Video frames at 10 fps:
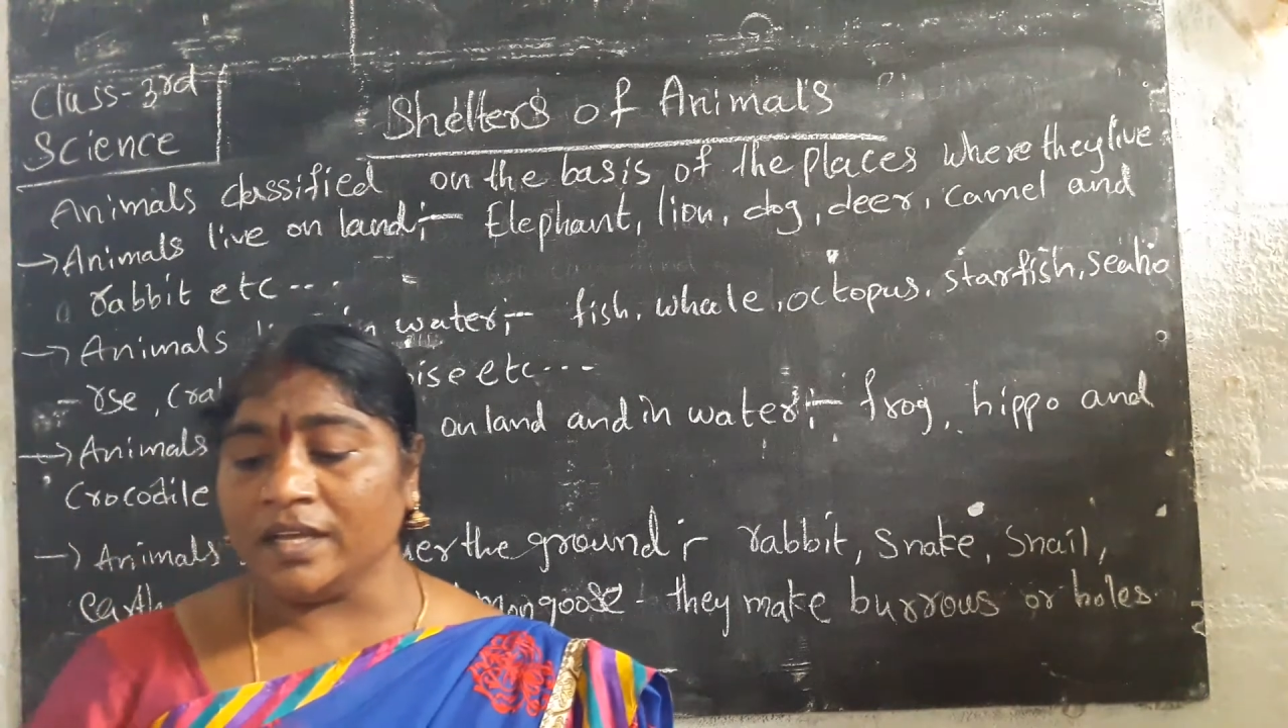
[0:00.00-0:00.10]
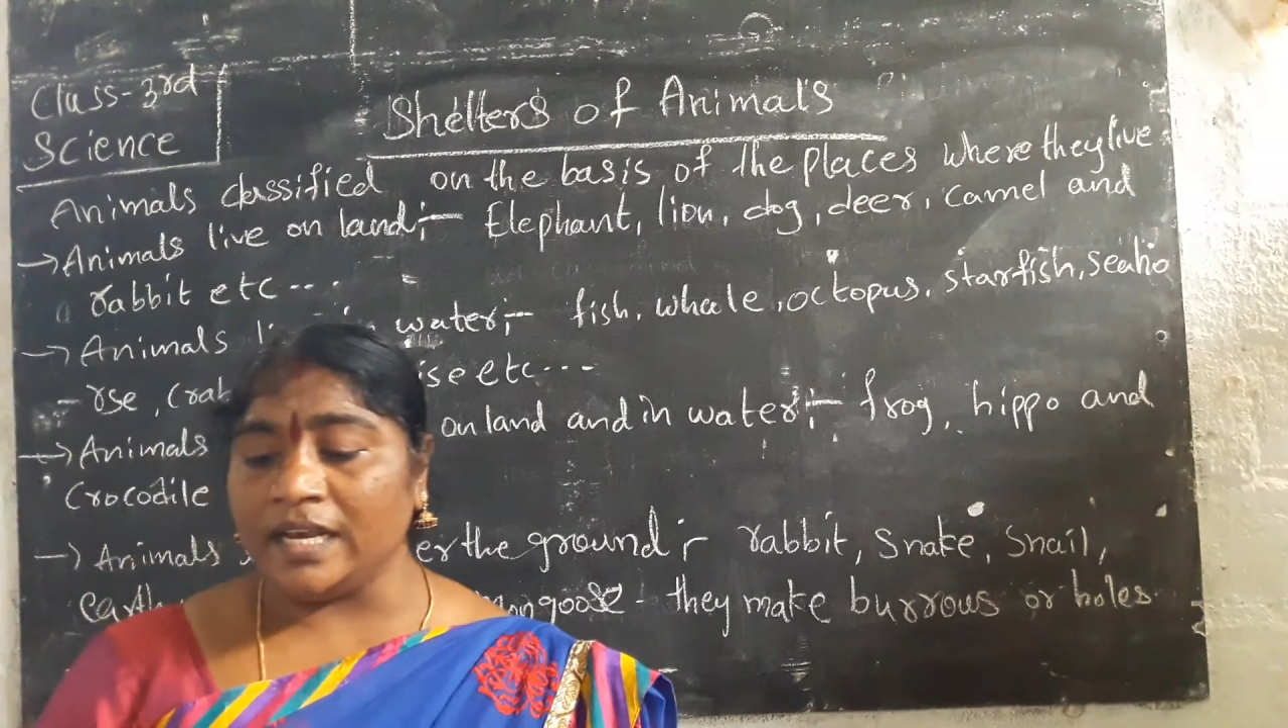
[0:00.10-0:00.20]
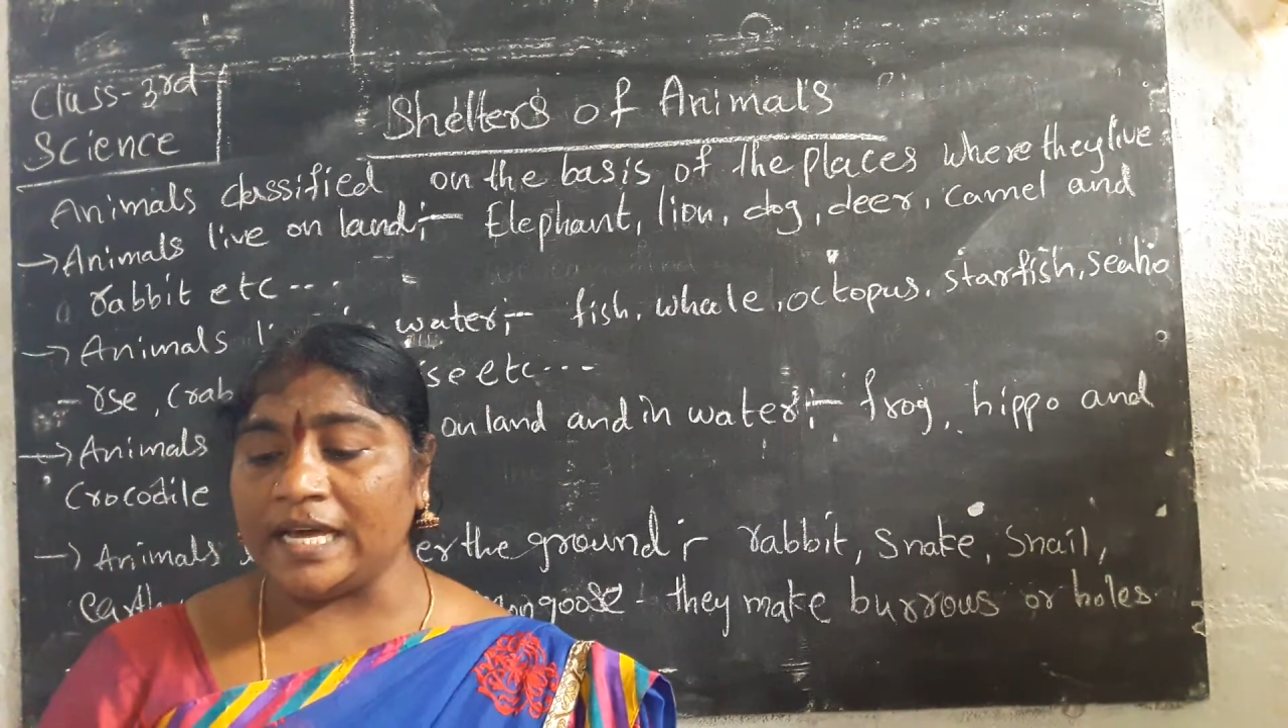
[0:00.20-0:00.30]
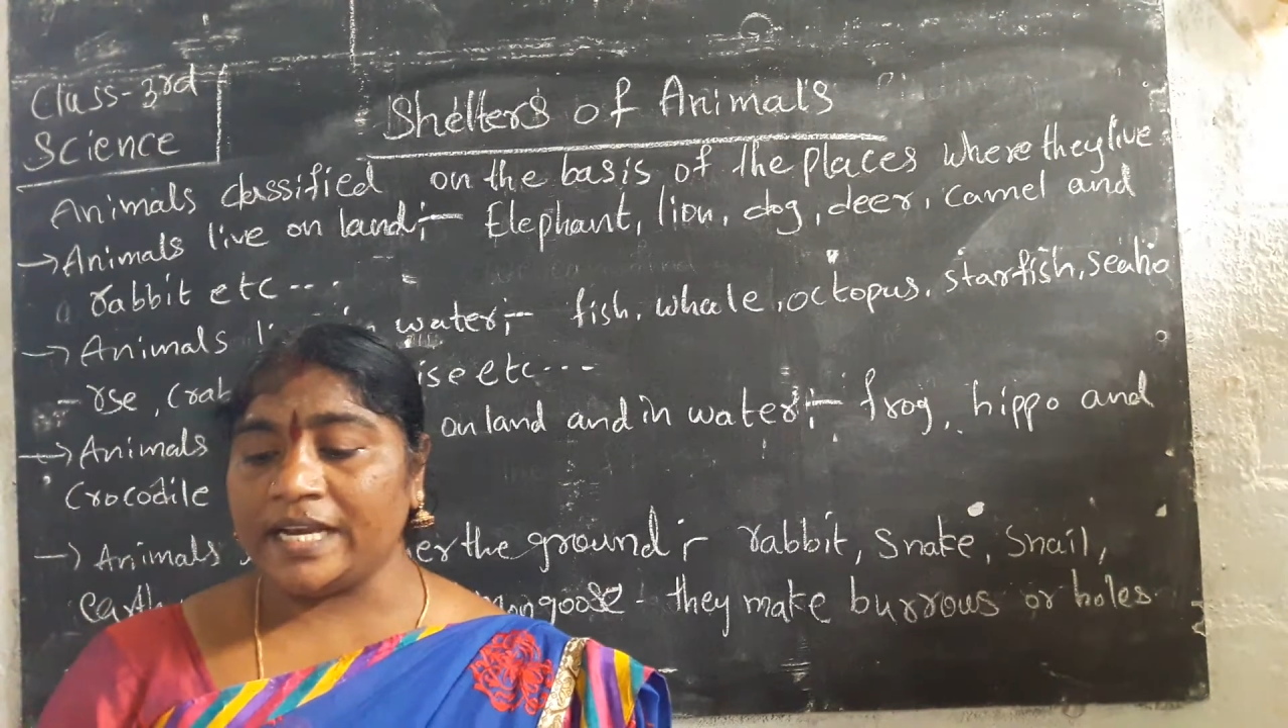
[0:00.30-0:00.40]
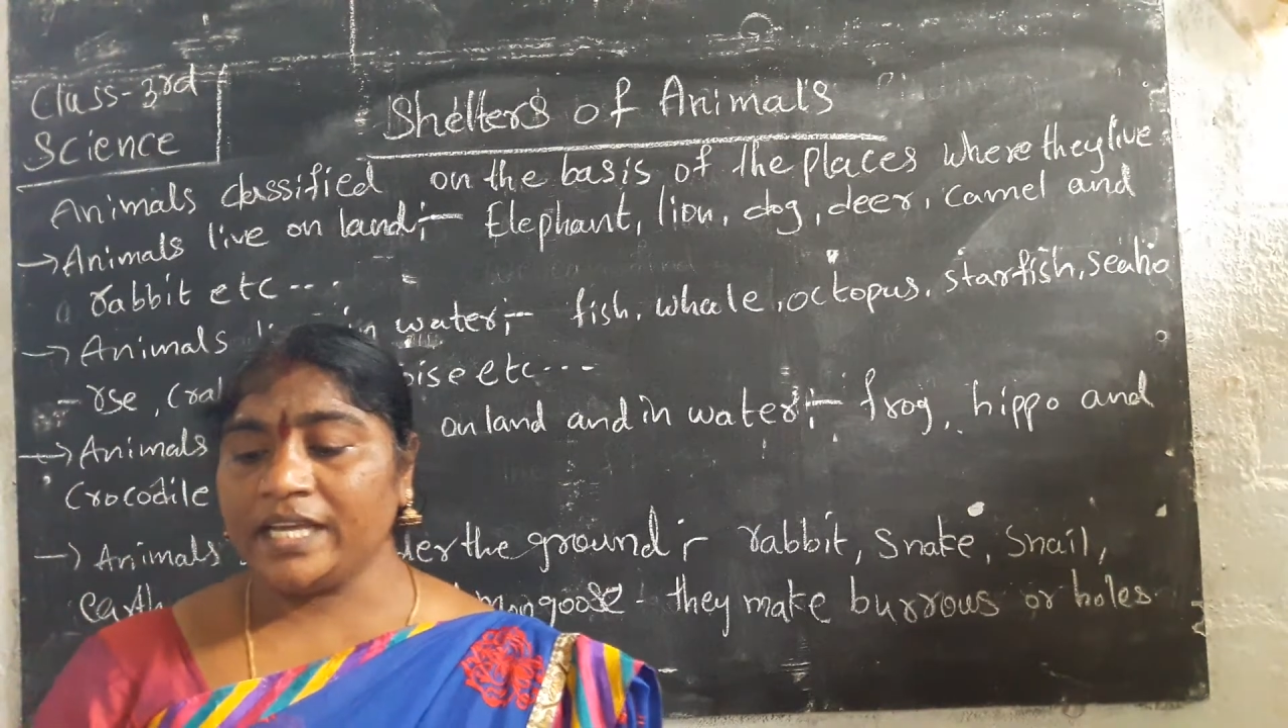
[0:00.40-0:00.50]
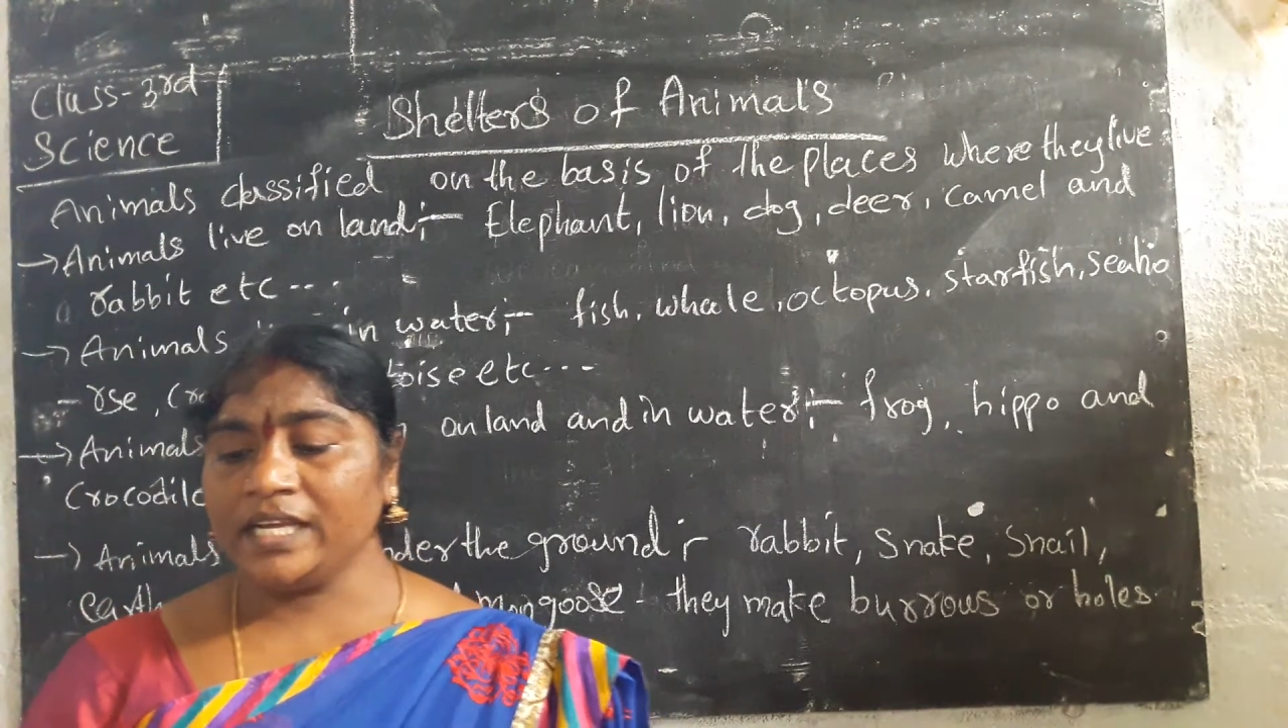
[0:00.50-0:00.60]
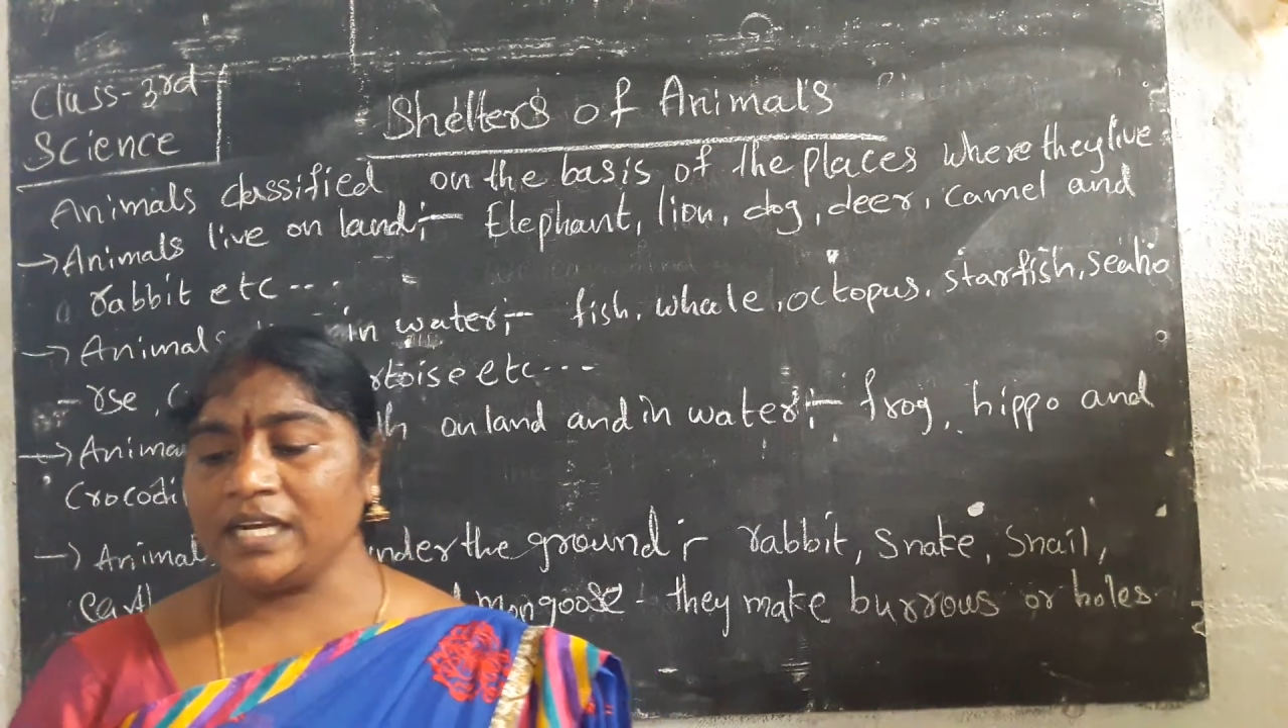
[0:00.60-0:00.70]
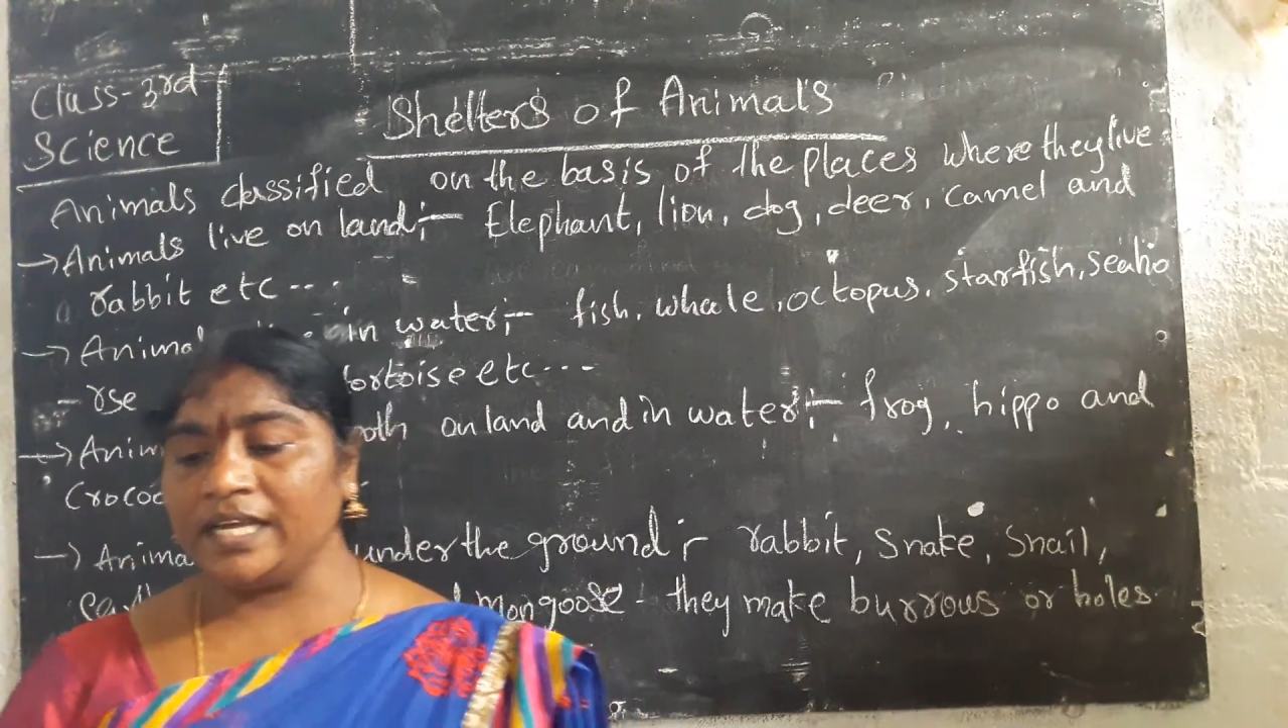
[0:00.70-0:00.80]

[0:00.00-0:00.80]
learning